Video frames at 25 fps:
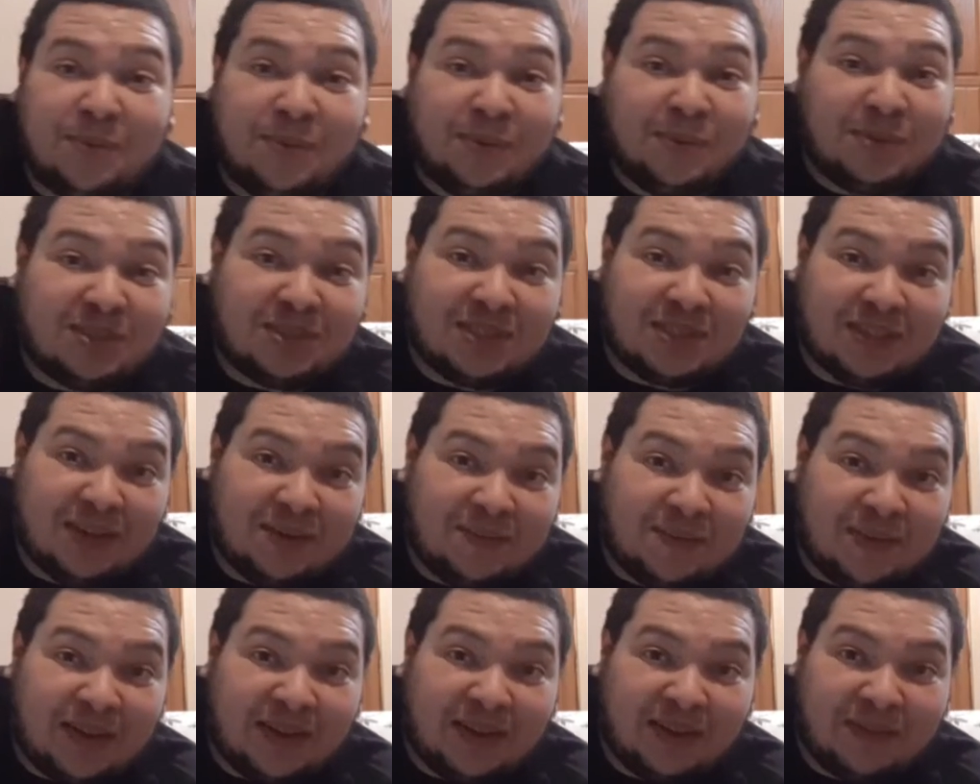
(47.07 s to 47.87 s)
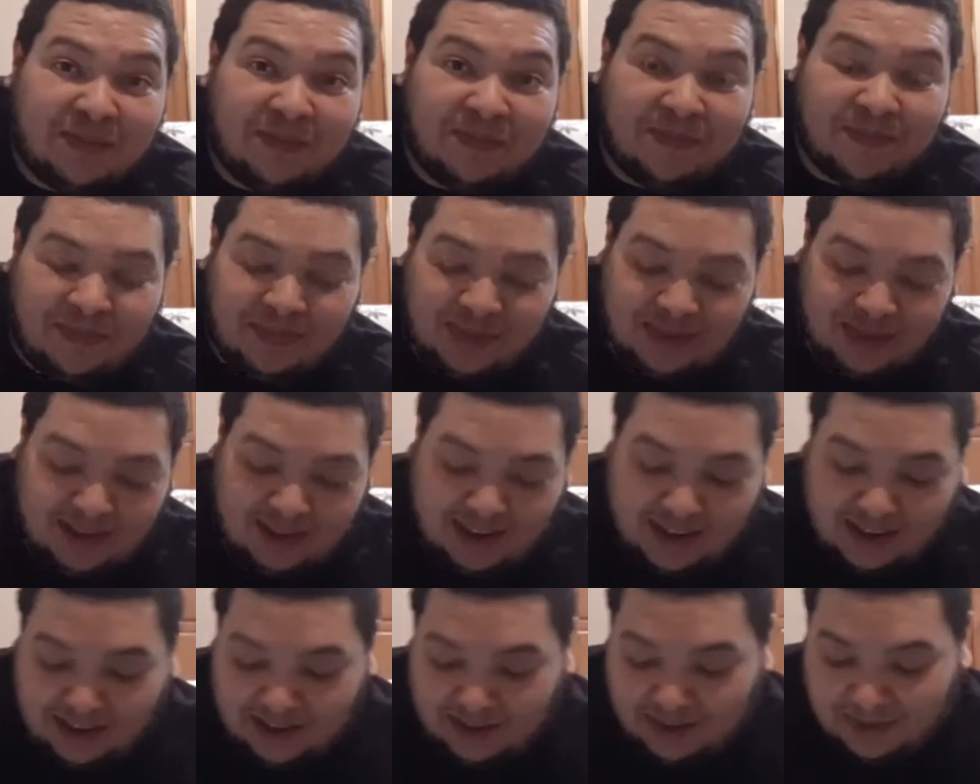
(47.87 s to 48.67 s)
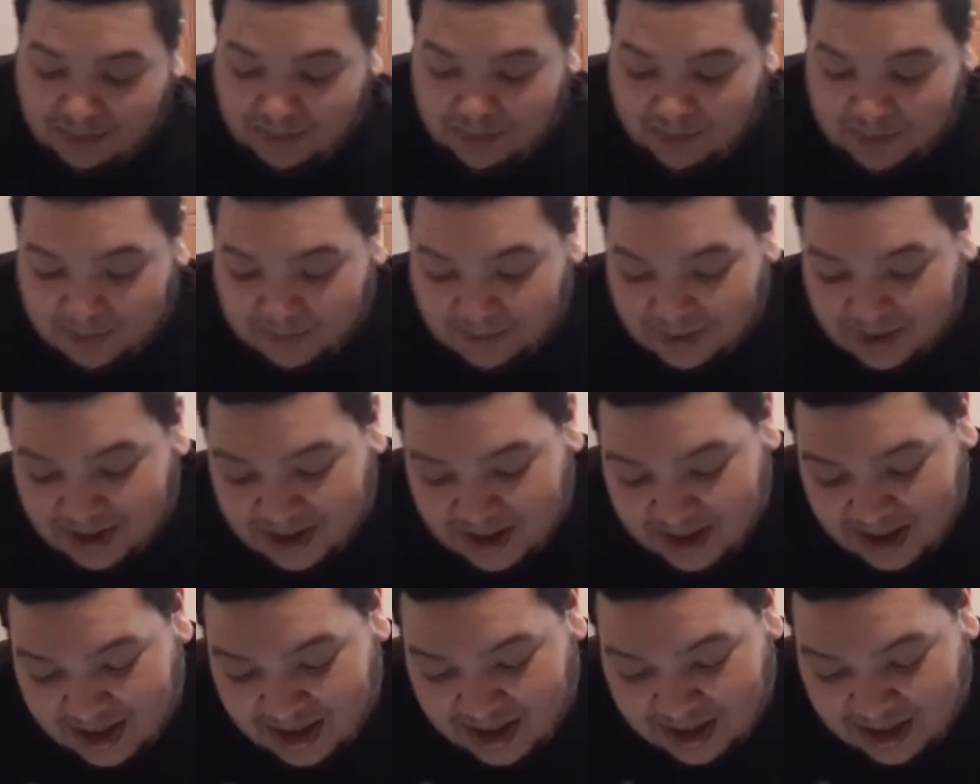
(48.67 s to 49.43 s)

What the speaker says: Buscemi in this movie.